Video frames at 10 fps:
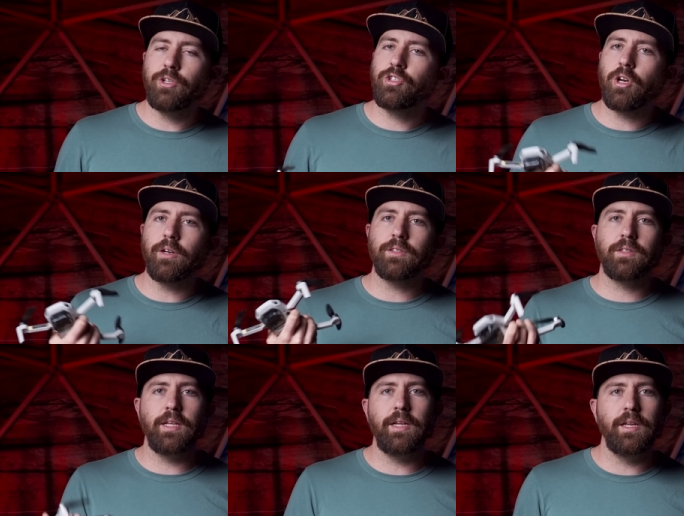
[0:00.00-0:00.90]
start
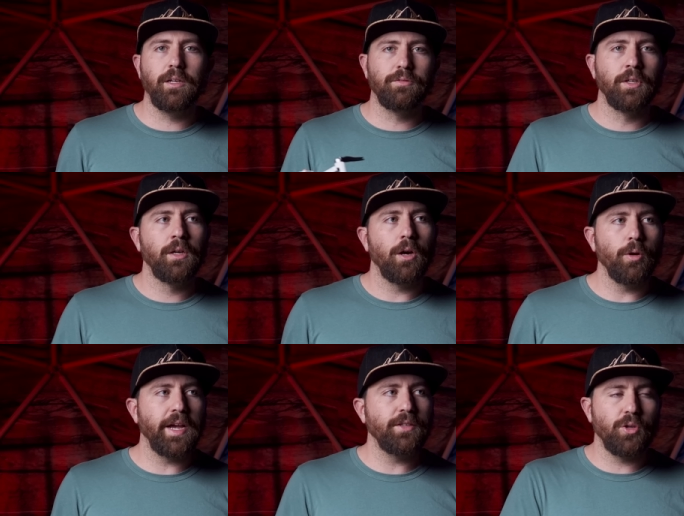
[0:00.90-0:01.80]
thinking of,
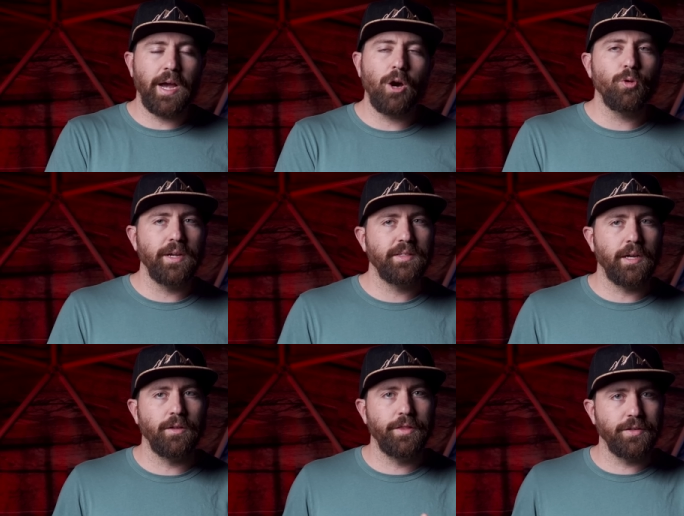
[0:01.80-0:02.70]
okay, so how do I
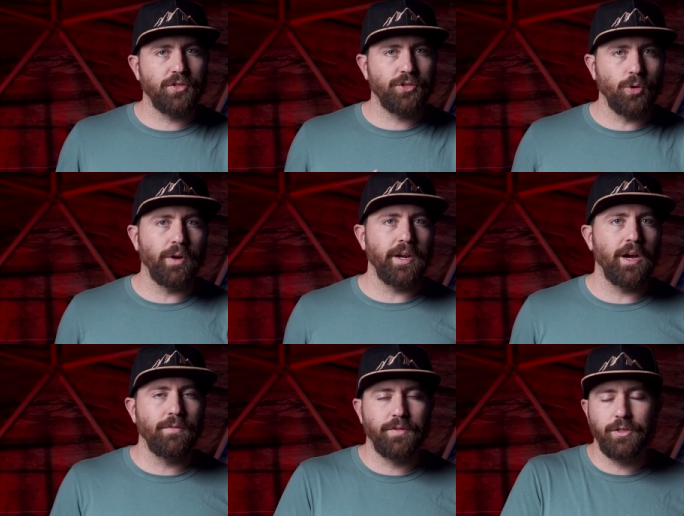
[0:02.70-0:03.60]
tell this story
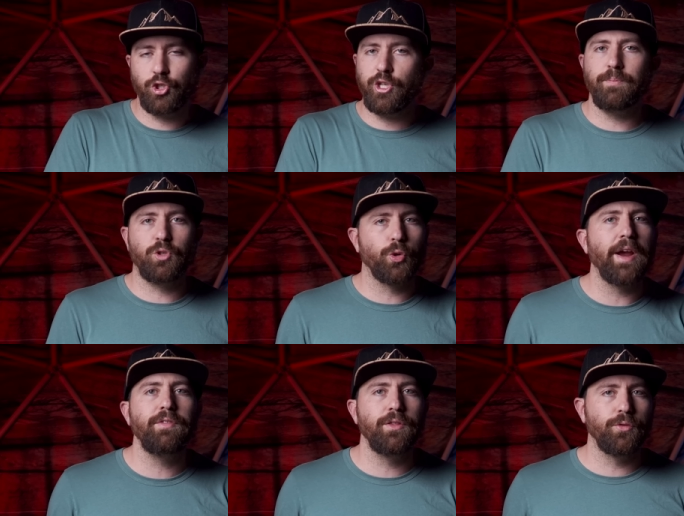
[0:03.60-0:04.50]
of the Jeep
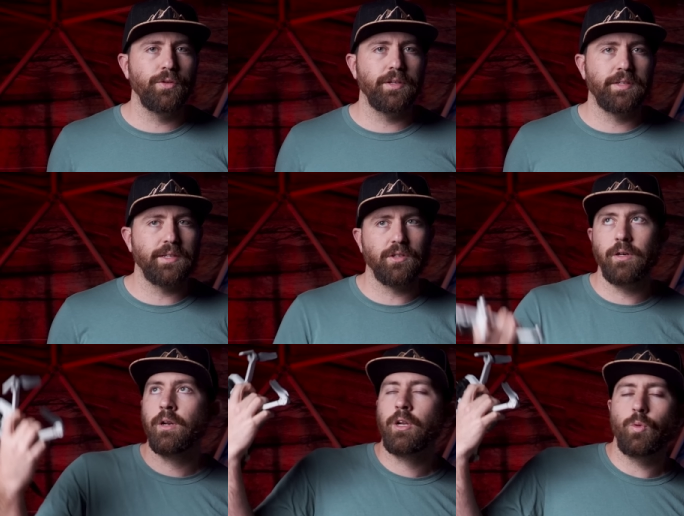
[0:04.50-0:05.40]
driving through the
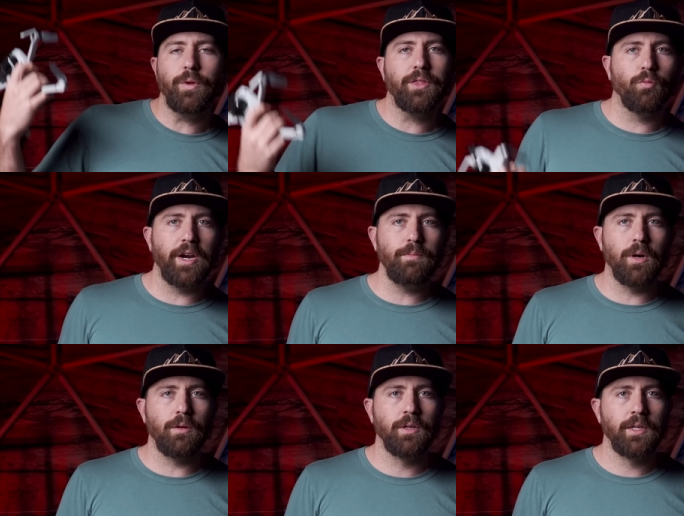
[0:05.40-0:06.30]
desert with the
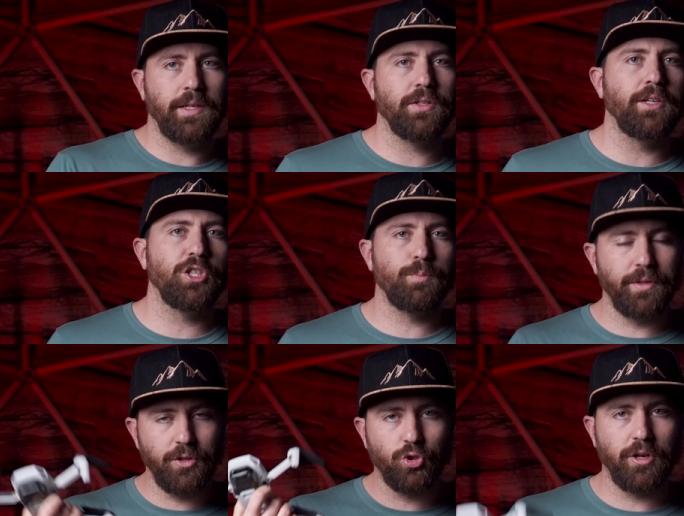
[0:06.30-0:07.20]
rainbow? It's not just put
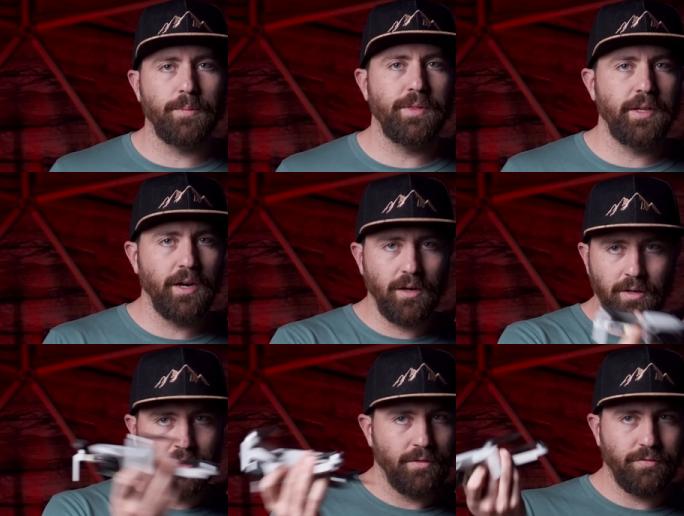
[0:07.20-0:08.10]
the drone up in the air,
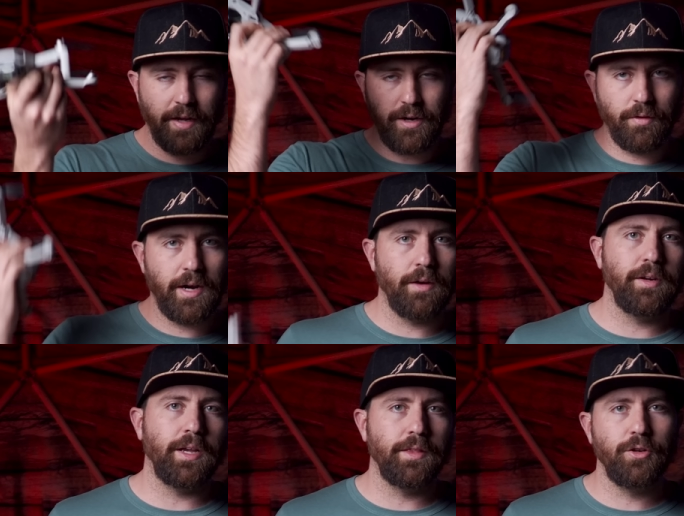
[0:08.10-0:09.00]
fly it around,
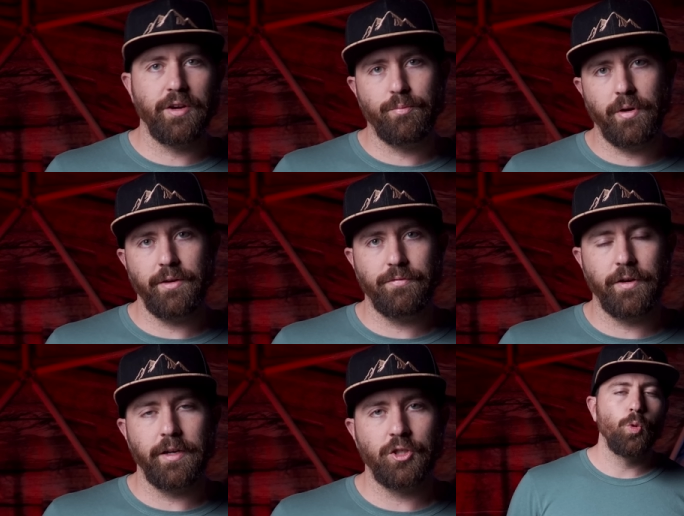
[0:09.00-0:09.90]
and then you have pretty
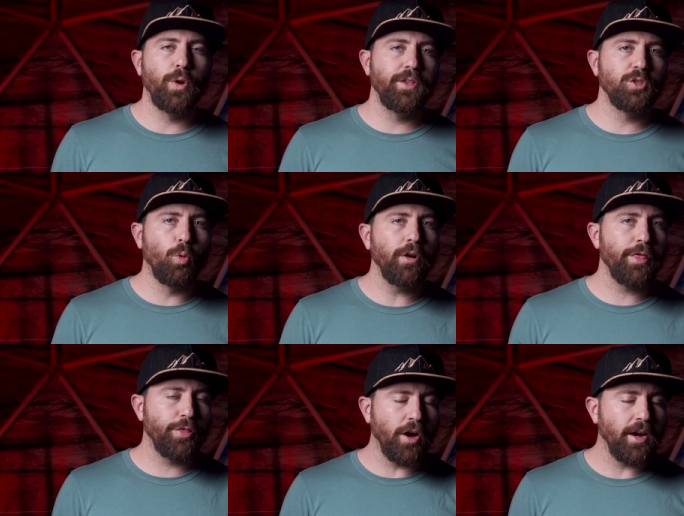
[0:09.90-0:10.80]
footage. When there's more
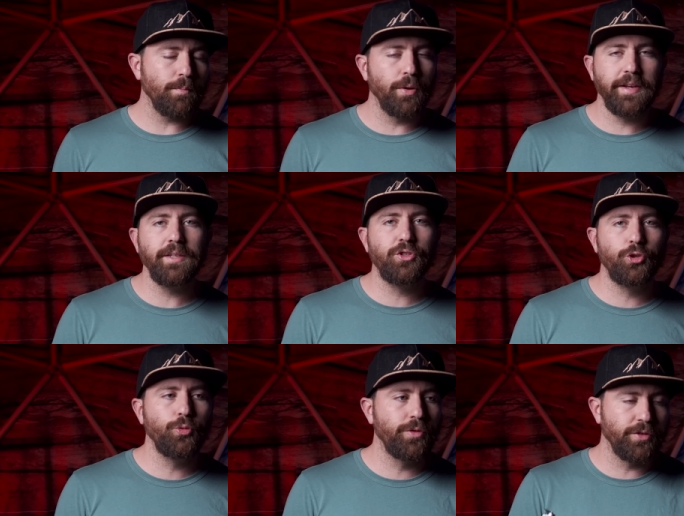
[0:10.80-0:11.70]
thought put
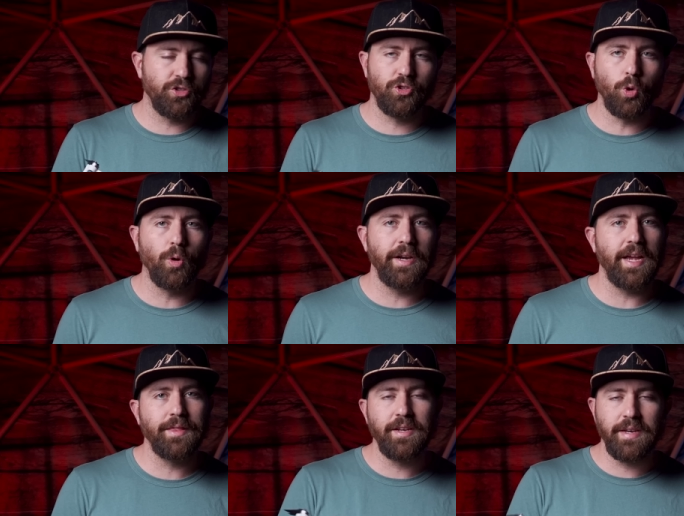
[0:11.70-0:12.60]
into the story
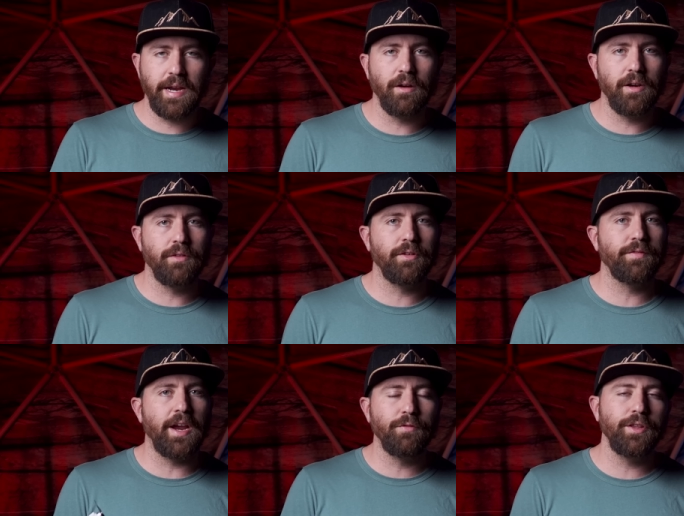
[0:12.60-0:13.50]
and the narrative of
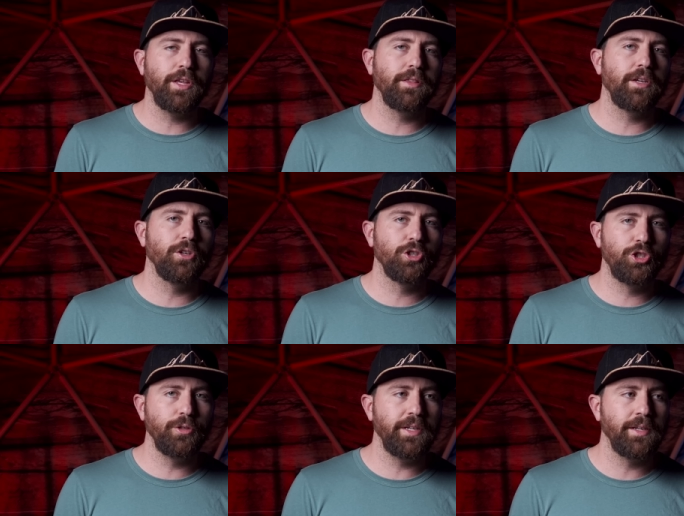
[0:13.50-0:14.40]
everything that you're
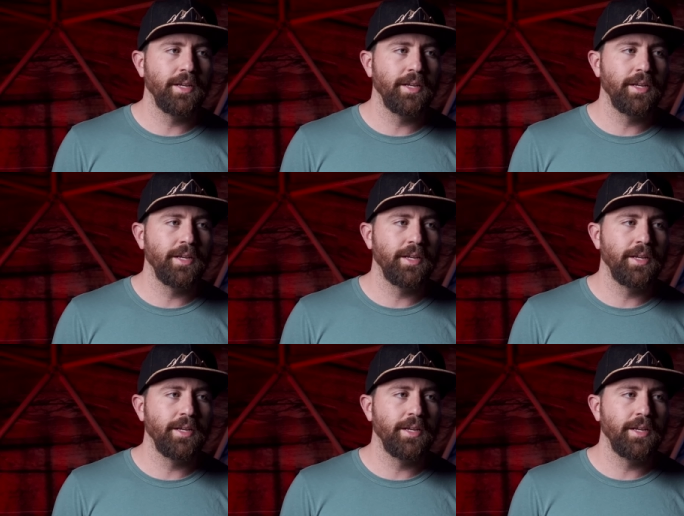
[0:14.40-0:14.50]
shooting,